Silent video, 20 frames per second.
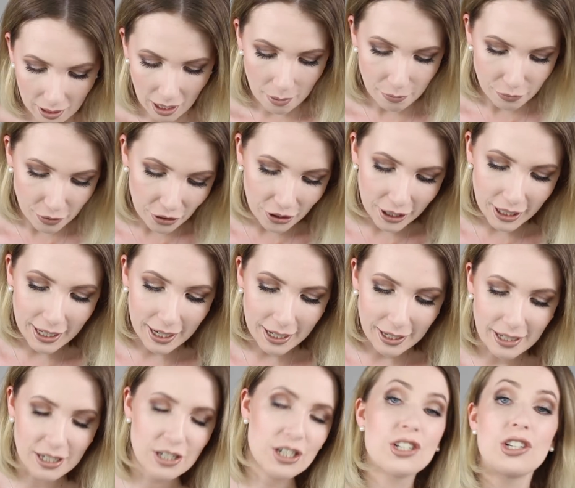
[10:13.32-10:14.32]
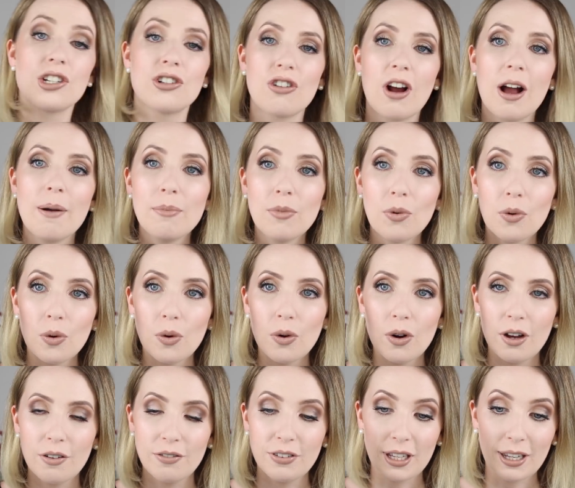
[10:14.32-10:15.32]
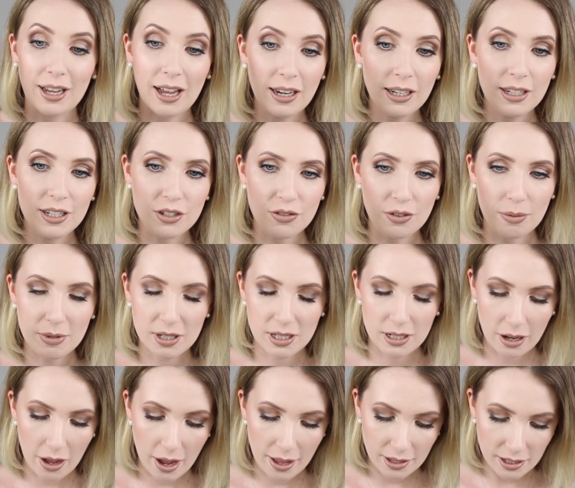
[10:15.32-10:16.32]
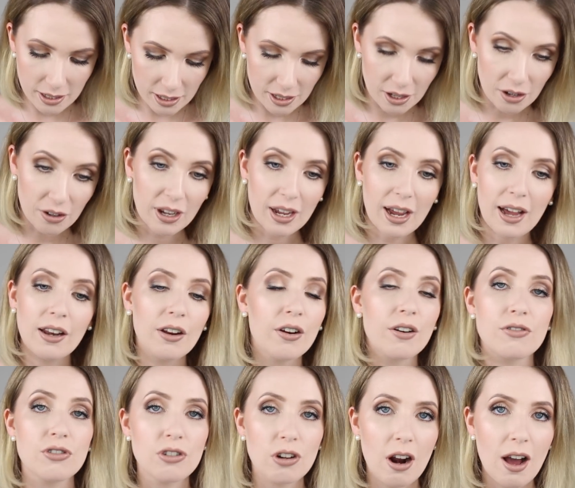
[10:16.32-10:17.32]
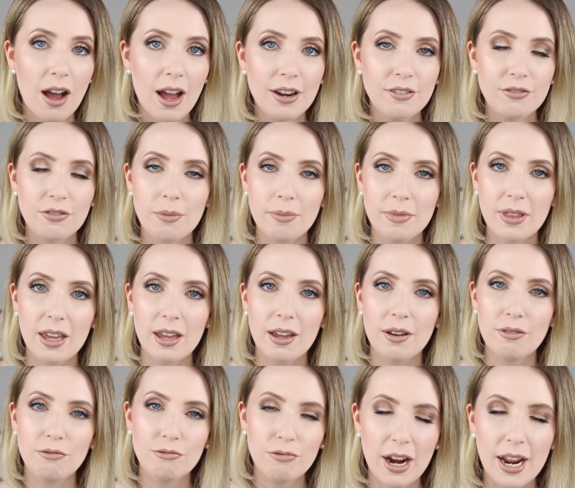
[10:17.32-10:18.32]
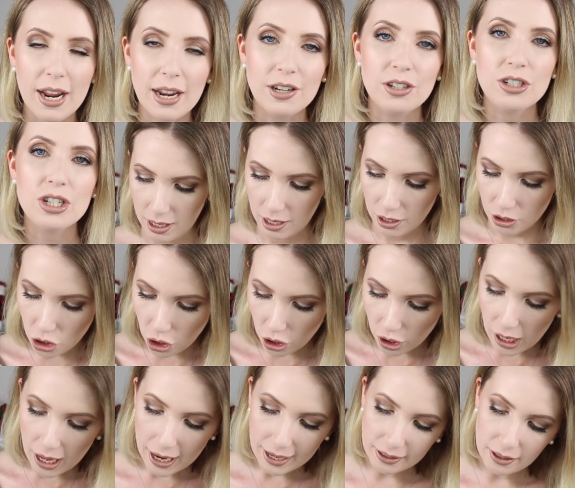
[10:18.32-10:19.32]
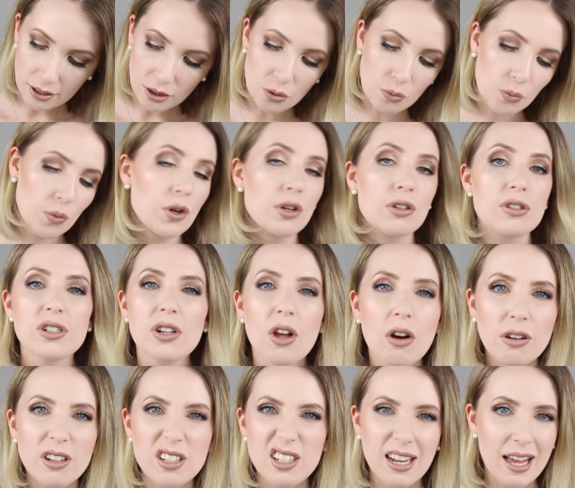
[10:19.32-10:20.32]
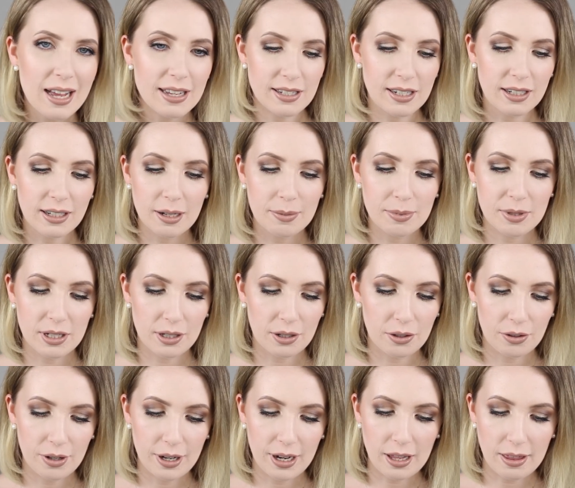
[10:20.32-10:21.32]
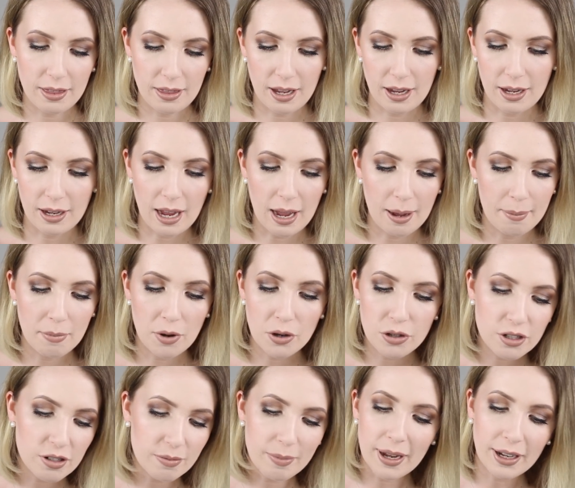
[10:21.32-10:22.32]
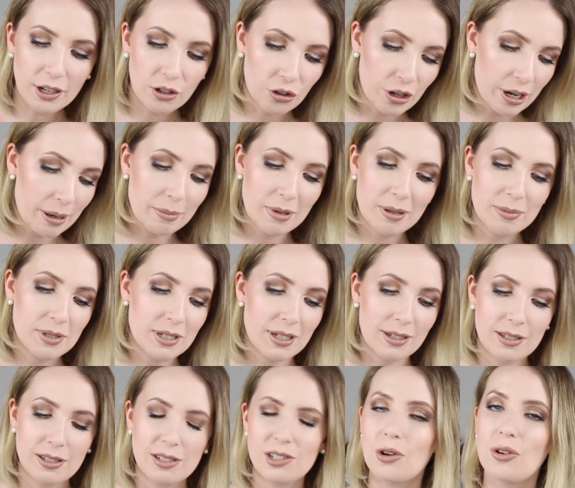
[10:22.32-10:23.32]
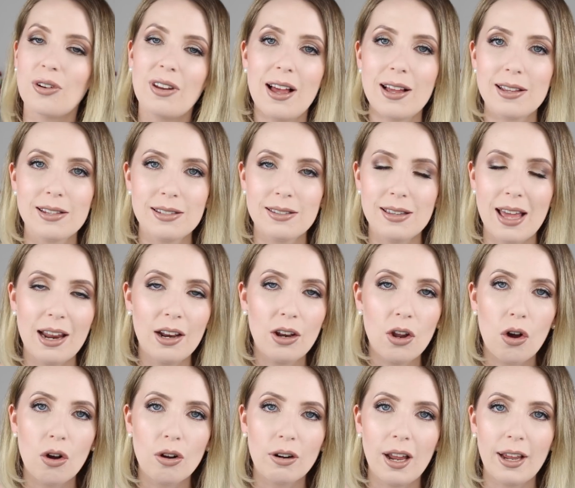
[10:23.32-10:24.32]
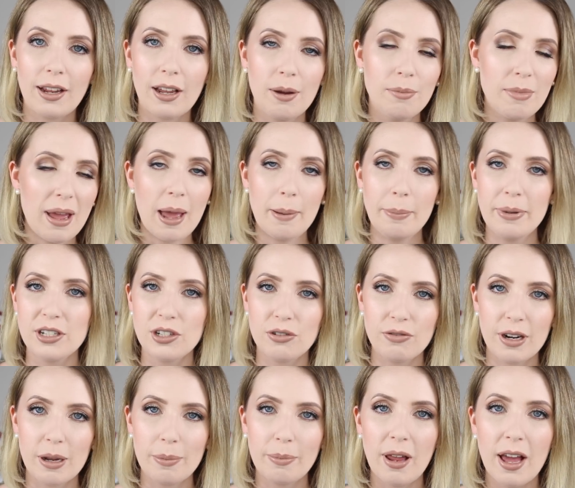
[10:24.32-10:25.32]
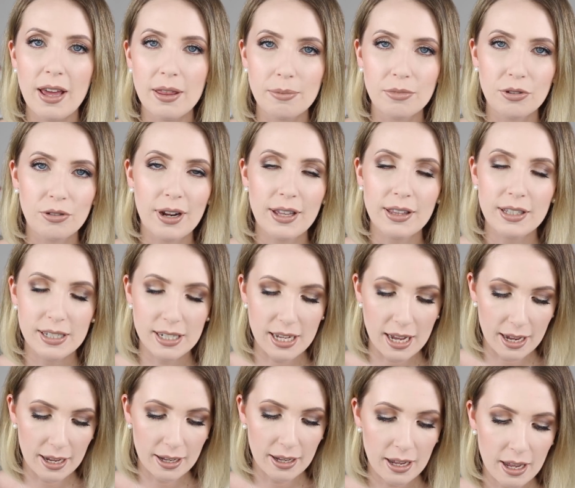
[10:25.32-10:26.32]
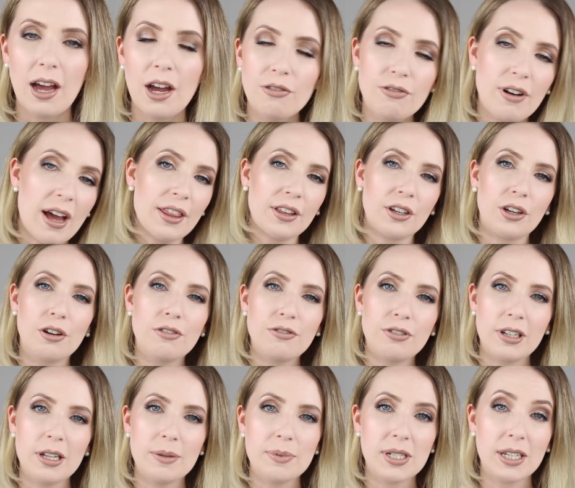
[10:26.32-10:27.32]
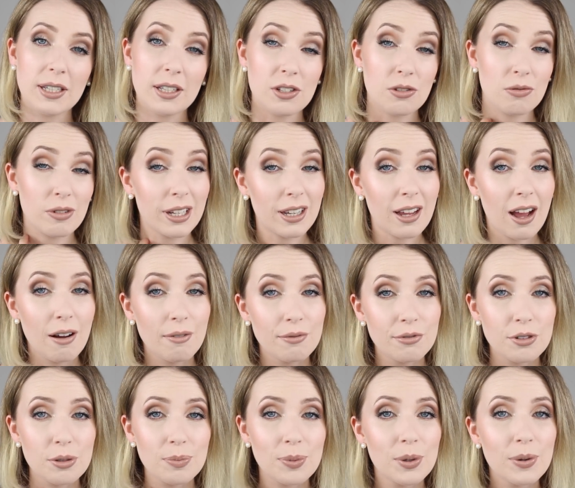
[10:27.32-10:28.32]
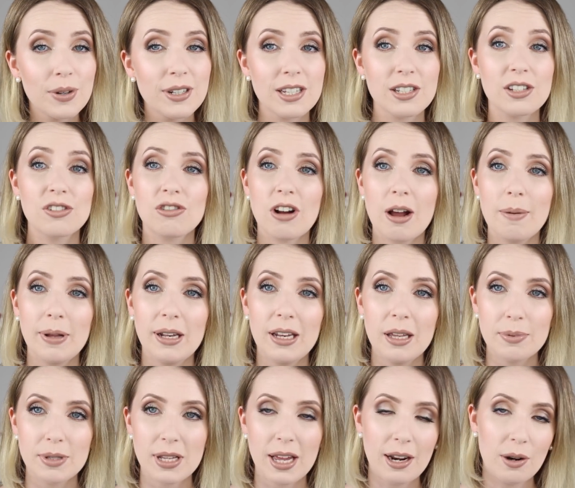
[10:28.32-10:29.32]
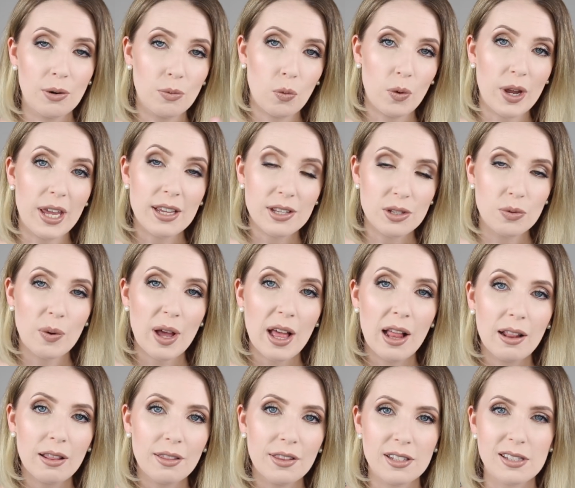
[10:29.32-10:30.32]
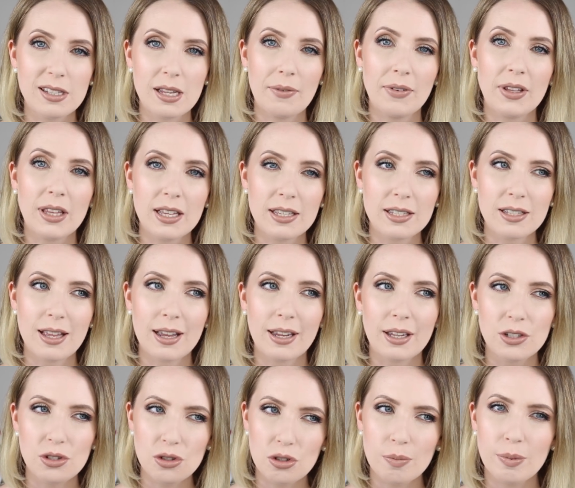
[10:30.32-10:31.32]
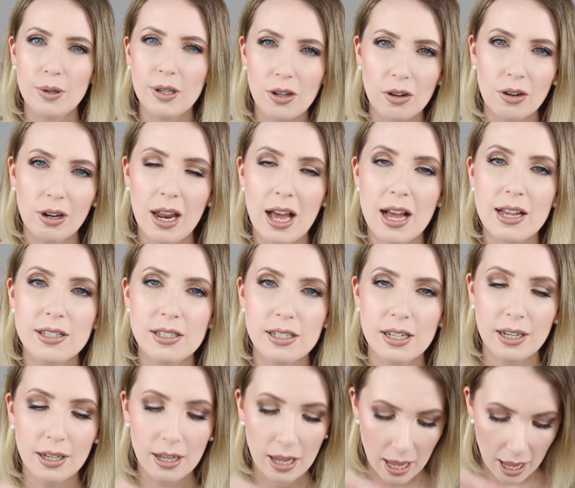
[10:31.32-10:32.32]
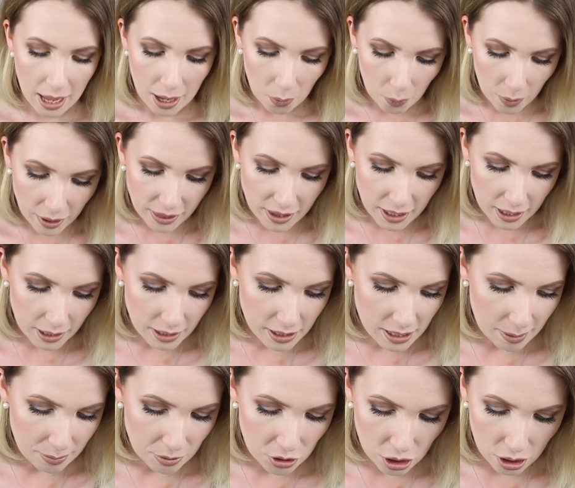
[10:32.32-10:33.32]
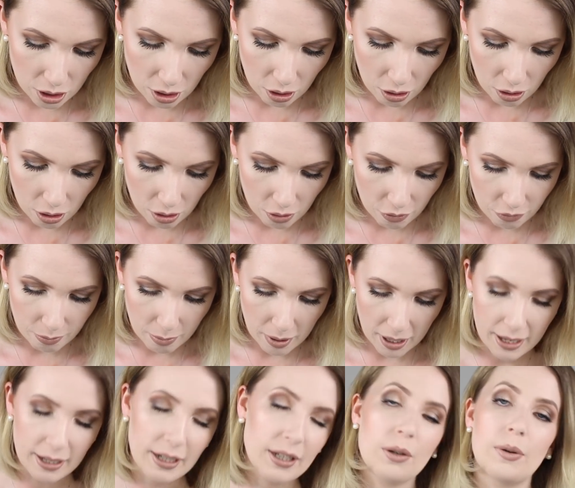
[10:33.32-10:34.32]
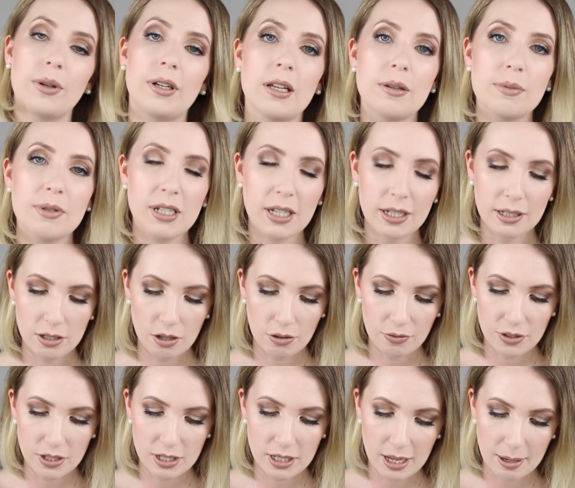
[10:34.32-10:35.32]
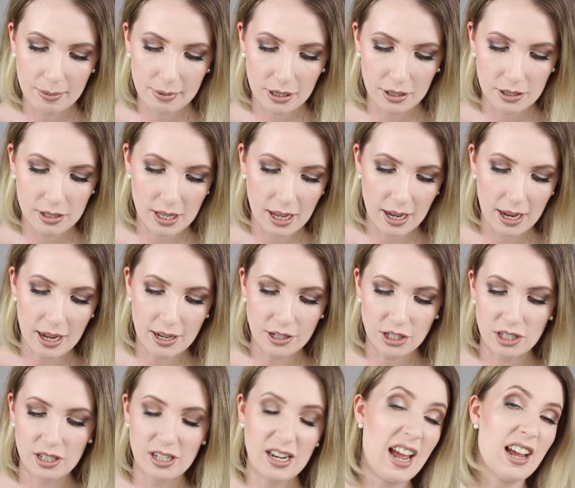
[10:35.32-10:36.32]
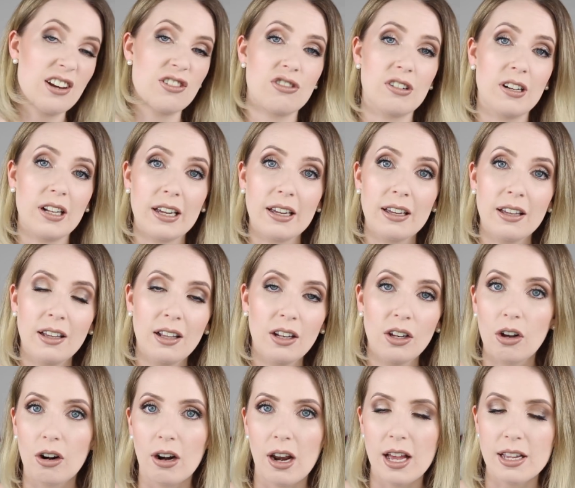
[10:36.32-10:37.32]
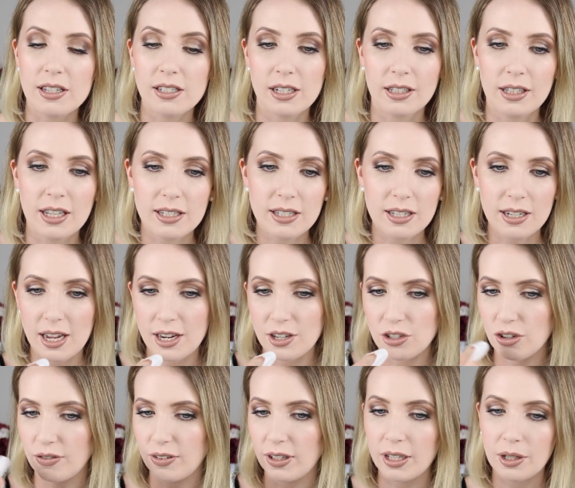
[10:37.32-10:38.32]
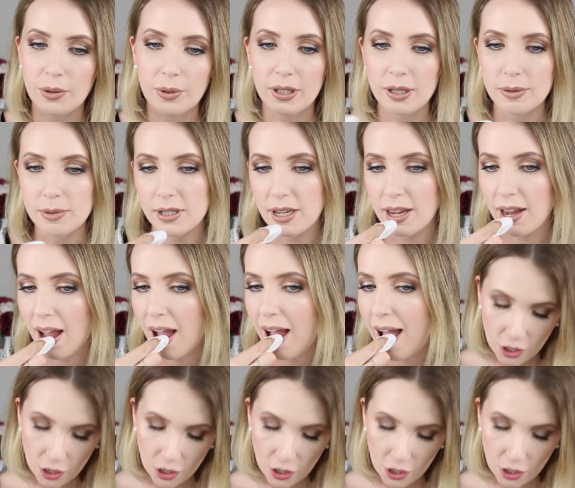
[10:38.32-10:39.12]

I'm very keen actually to try more of the colors from this line. This is the only color I've tried from their range. Not like the world's longest lasting lipstick or anything. Um, most of my cream lipsticks don't last that long. Like, I'm happy to reapply them throughout the day. I'd rather go for a lipstick that's really comfortable and doesn't dry my lips out and wears well than something that's like super long lasting, with the exception of my liquid lipsticks, obviously, because they are just naturally long lasting. That's the nature of a liquid lipstick.